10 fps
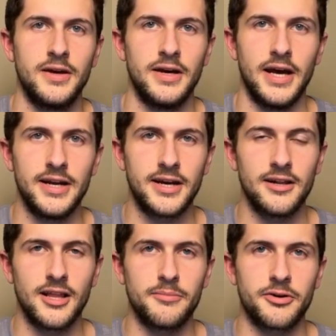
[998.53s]
And I got a
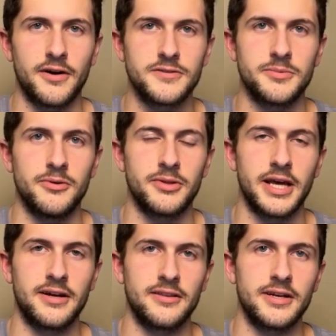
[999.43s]
lot more comfortable with
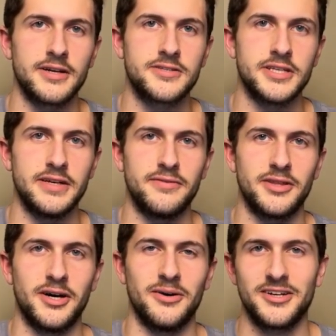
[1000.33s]
analytics, even
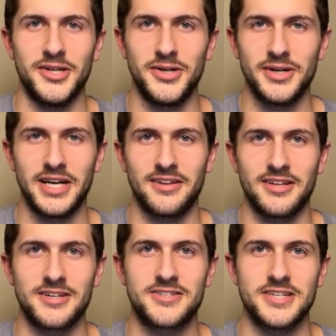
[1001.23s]
though Google
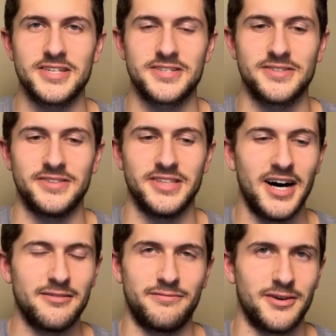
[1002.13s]
Analytics is
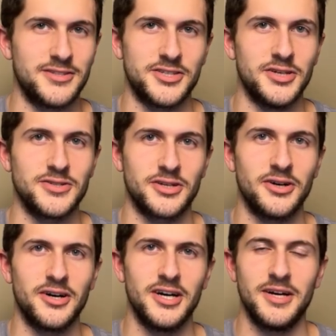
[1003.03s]
not fun to use at
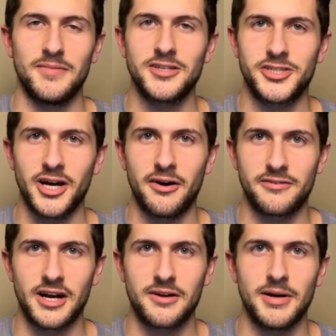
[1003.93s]
all. Not sure I would
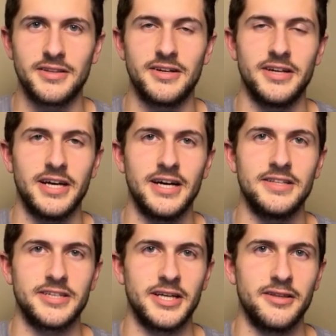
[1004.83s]
recommend it,
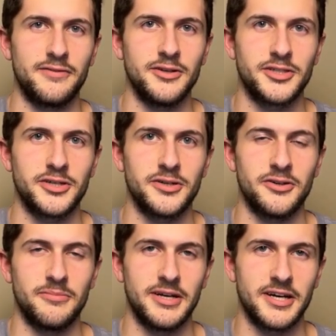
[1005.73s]
and in the future,
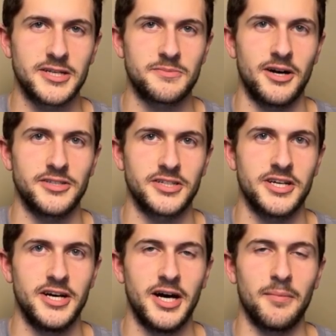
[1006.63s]
on my next project,
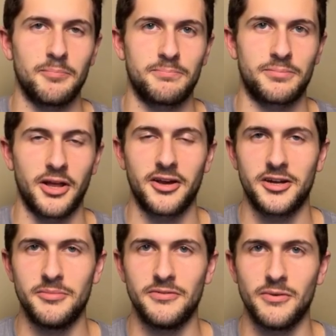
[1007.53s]
I'm probably
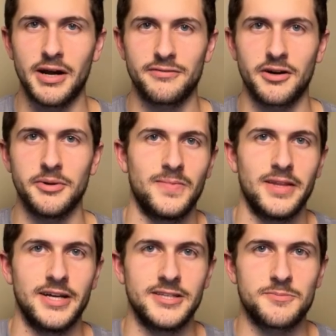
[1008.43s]
going to move away from it.
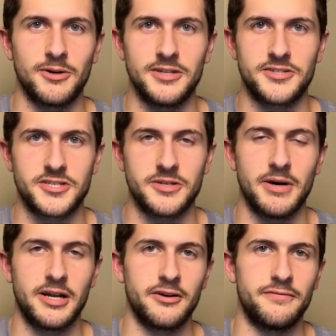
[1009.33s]
At this point, it's just a
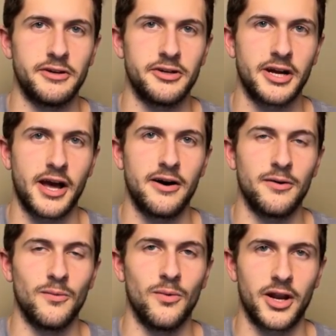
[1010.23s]
matter of figuring
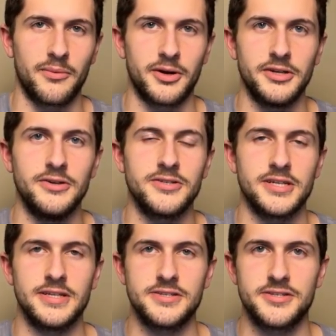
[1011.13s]
out what I want to use
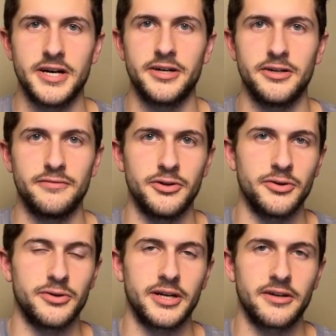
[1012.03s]
instead of
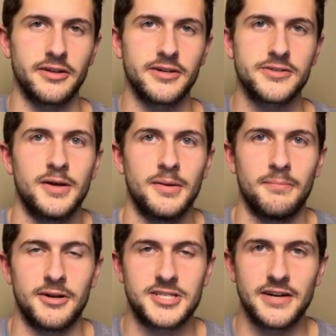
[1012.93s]
Google Analytics.
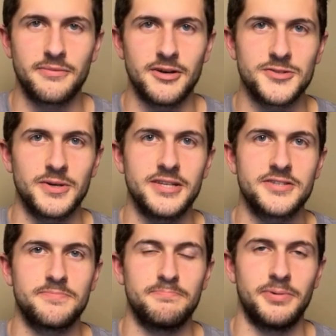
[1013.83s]
But aside from those
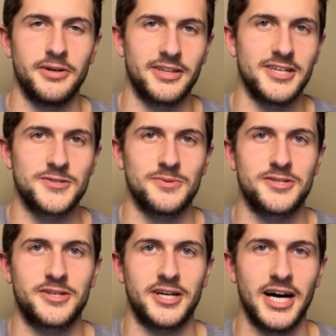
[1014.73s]
wins, building this was
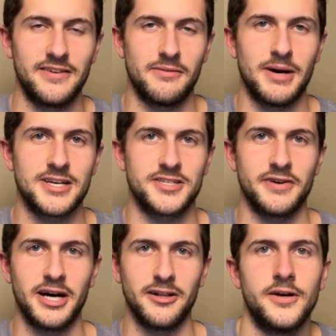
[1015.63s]
kind of a massive
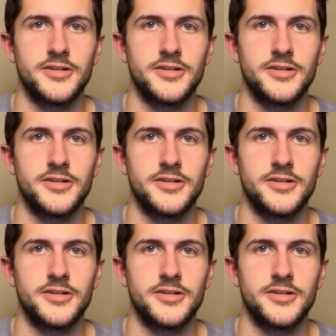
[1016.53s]
L.